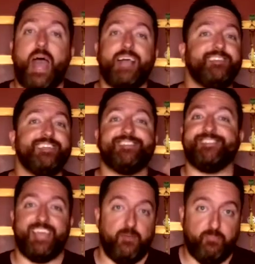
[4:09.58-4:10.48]
as an
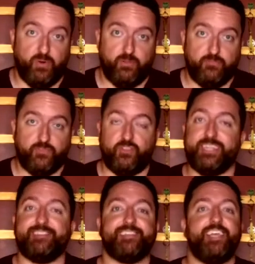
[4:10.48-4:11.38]
example, so
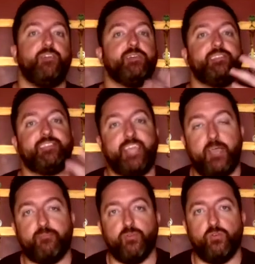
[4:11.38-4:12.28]
let's say you're an
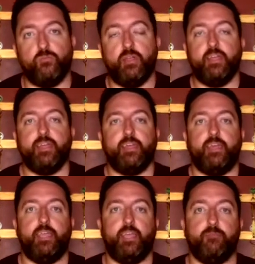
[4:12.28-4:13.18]
escape room
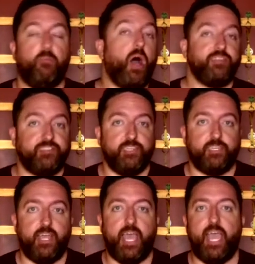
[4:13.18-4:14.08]
in Boston
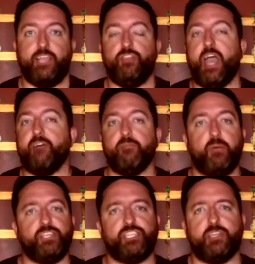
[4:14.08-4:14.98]
and you have a
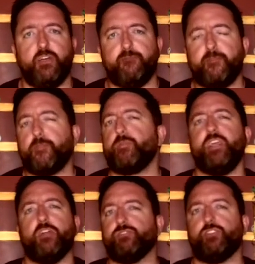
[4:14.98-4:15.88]
budget of
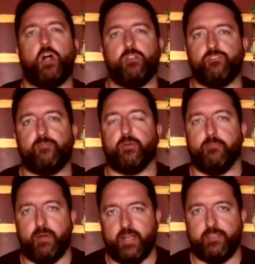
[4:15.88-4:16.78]
$300 per
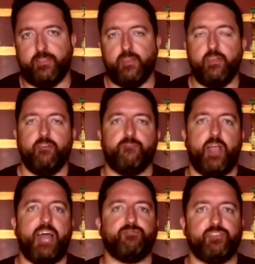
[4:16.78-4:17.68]
month for
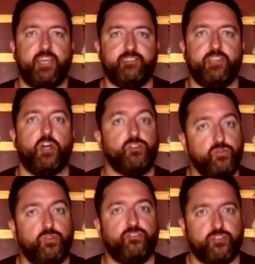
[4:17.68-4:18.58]
advertising on
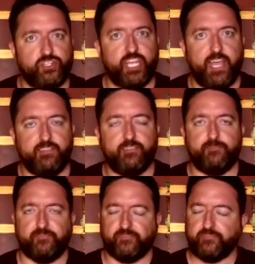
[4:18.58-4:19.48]
Google search ads.
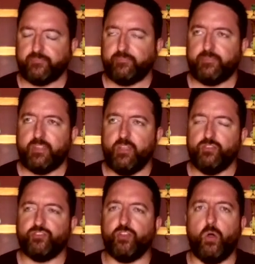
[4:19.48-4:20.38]

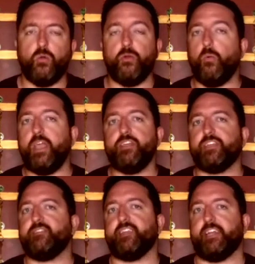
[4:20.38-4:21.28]
So the way you
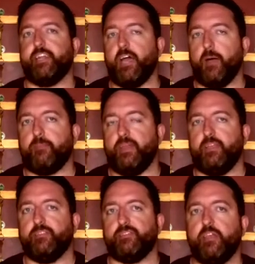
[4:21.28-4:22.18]
could set it up
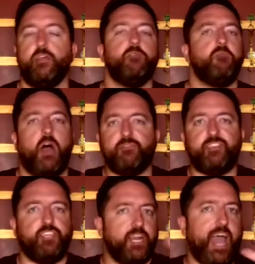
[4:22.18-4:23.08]
is obviously
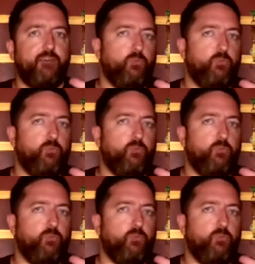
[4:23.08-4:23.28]
you could have